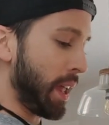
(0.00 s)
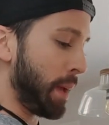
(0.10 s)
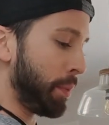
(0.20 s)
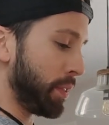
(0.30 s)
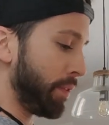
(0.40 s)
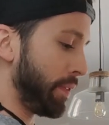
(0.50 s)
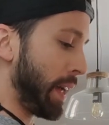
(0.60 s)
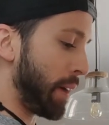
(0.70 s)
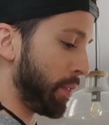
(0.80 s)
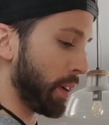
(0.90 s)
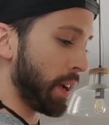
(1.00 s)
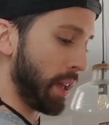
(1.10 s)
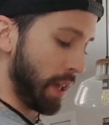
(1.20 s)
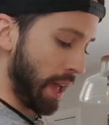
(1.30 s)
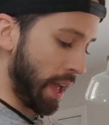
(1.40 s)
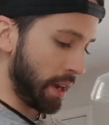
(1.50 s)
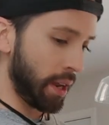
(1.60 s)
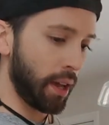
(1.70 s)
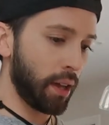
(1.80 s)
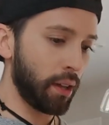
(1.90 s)
I put the flour and
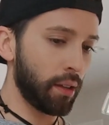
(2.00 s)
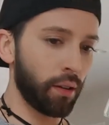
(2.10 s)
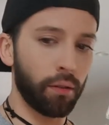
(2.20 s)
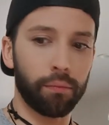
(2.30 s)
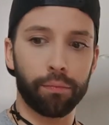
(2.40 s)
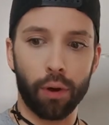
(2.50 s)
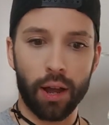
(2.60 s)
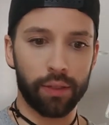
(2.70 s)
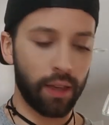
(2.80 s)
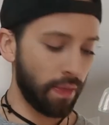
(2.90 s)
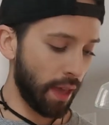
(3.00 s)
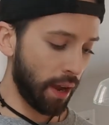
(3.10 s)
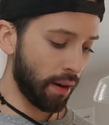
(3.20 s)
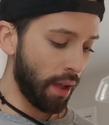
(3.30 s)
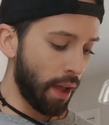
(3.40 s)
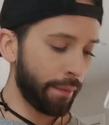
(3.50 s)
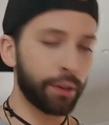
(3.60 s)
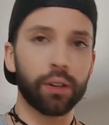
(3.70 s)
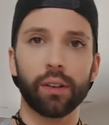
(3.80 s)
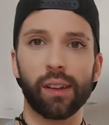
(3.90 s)
broth in there, I'm going to
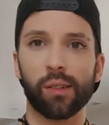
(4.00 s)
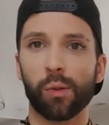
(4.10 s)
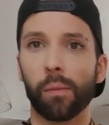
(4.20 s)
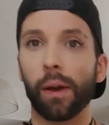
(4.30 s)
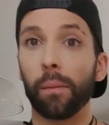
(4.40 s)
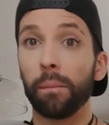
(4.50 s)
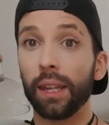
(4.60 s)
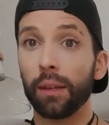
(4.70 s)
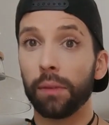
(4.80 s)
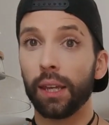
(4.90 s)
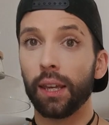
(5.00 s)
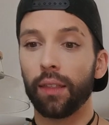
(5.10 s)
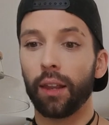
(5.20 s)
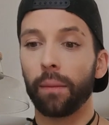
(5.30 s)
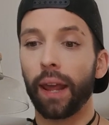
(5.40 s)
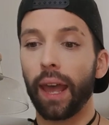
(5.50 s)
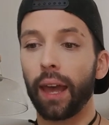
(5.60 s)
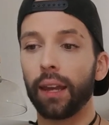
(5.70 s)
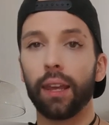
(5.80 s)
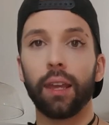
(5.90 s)
turn it down to about a medium heat, and then I'm going to add
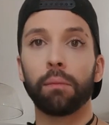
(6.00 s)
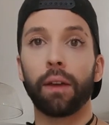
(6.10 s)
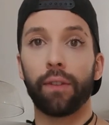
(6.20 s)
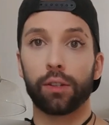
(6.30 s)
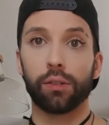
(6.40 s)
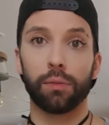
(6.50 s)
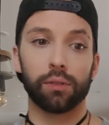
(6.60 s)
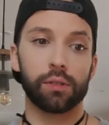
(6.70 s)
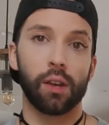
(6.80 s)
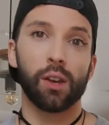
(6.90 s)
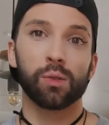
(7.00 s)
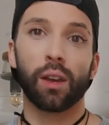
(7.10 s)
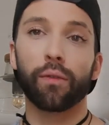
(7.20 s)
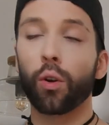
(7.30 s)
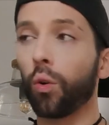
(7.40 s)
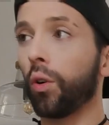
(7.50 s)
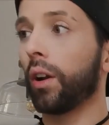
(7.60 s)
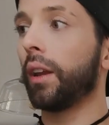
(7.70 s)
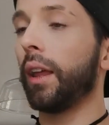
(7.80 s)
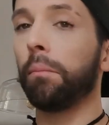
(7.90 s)
in my vegetables. So I have corn
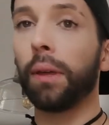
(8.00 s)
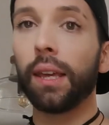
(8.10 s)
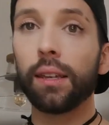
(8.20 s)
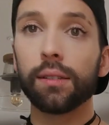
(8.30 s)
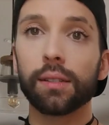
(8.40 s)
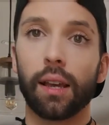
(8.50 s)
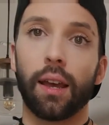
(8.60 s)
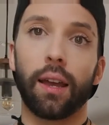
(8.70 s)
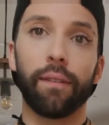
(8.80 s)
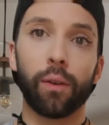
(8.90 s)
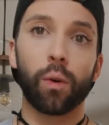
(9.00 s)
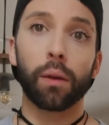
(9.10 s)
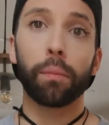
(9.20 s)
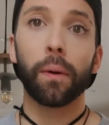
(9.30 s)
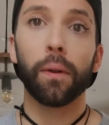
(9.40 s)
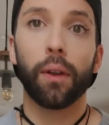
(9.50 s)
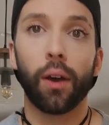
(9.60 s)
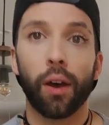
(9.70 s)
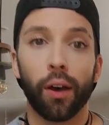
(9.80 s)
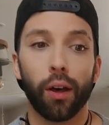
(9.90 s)
and peas. If you want to put
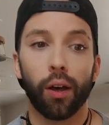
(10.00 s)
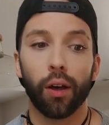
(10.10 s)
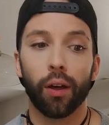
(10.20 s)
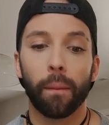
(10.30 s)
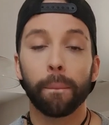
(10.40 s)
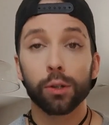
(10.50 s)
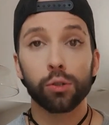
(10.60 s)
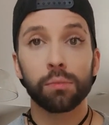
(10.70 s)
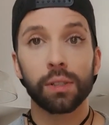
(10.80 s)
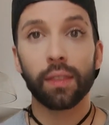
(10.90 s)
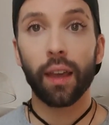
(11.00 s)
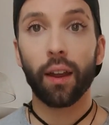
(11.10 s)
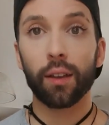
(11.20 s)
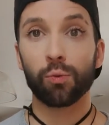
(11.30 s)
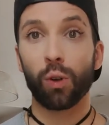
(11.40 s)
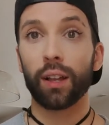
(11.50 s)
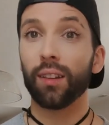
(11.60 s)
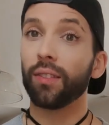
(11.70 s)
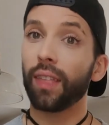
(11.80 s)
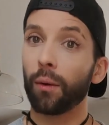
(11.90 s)
mushrooms in there as well,
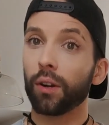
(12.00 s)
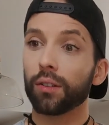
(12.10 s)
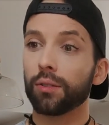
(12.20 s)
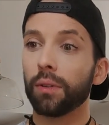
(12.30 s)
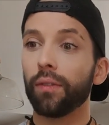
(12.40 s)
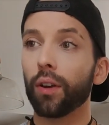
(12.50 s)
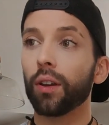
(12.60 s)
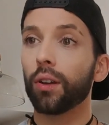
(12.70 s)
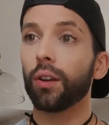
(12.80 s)
that would also be very good.